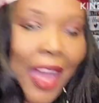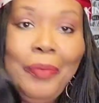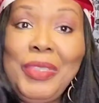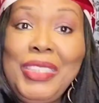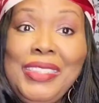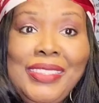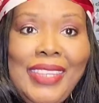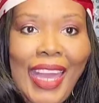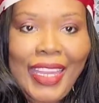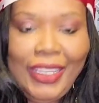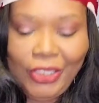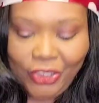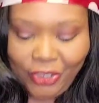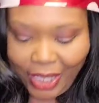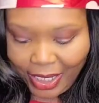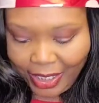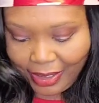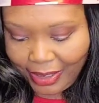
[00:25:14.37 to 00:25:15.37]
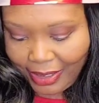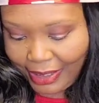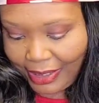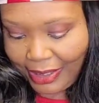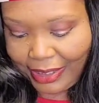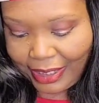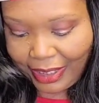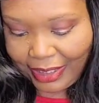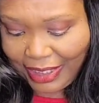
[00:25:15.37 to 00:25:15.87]
I mean, guys, try
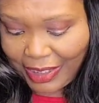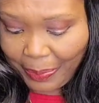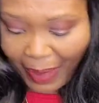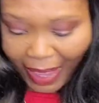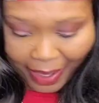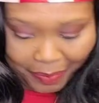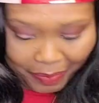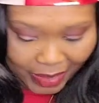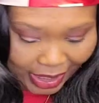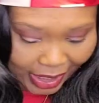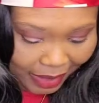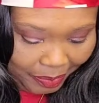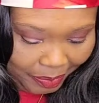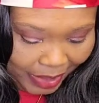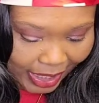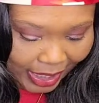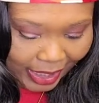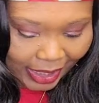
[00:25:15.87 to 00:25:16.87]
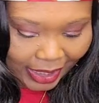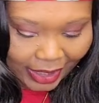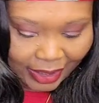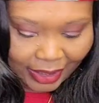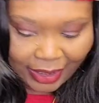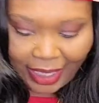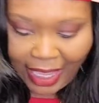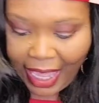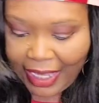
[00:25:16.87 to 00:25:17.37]
this. It's by Minute
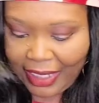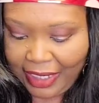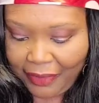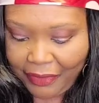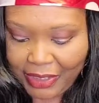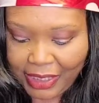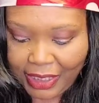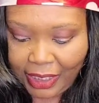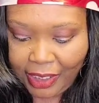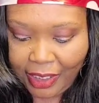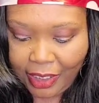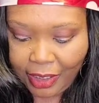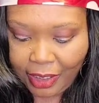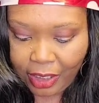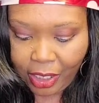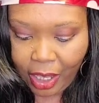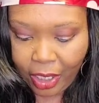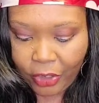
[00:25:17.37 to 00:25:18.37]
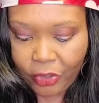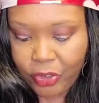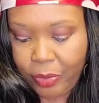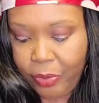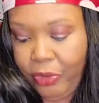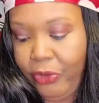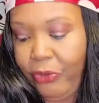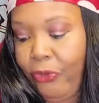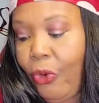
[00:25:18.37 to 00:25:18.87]
Maid. I had never seen it in the Dollar
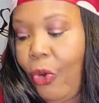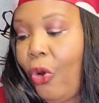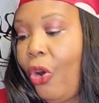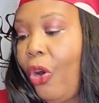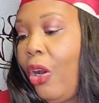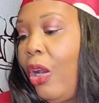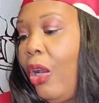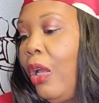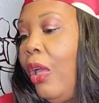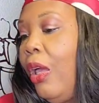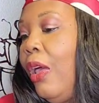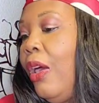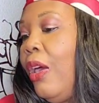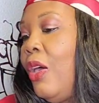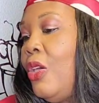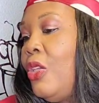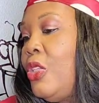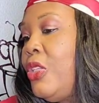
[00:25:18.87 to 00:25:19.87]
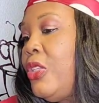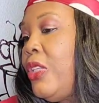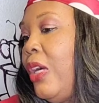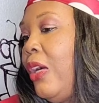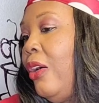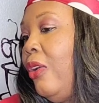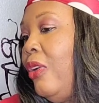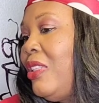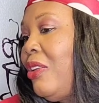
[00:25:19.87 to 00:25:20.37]
Tree before.
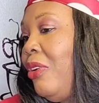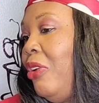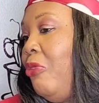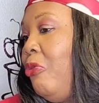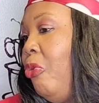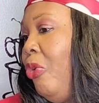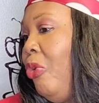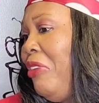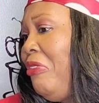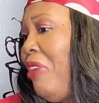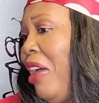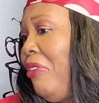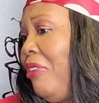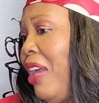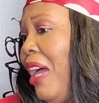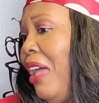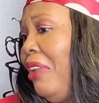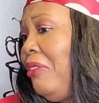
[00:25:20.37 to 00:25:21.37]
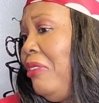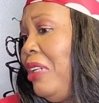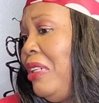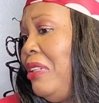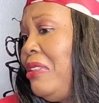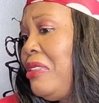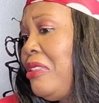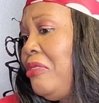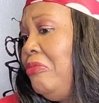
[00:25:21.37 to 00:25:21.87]
So it's only 45
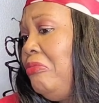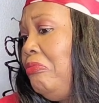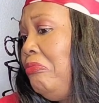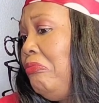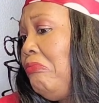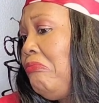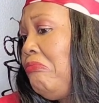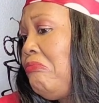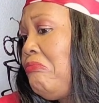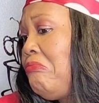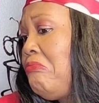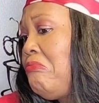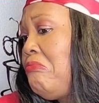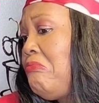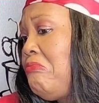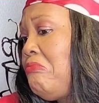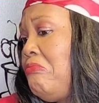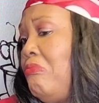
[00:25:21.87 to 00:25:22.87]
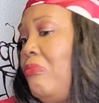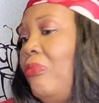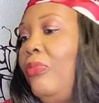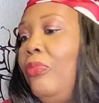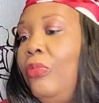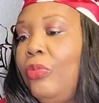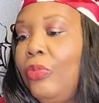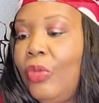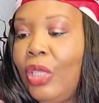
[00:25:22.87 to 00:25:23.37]
calories.
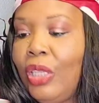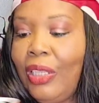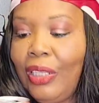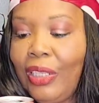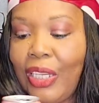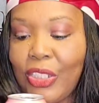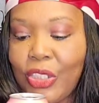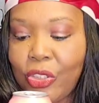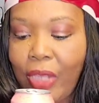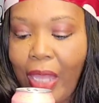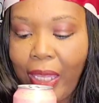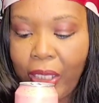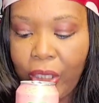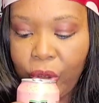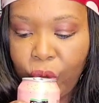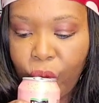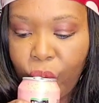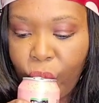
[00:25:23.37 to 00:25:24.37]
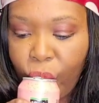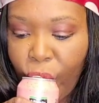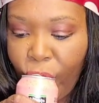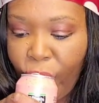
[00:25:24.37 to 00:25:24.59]
Hmm. Let's try it.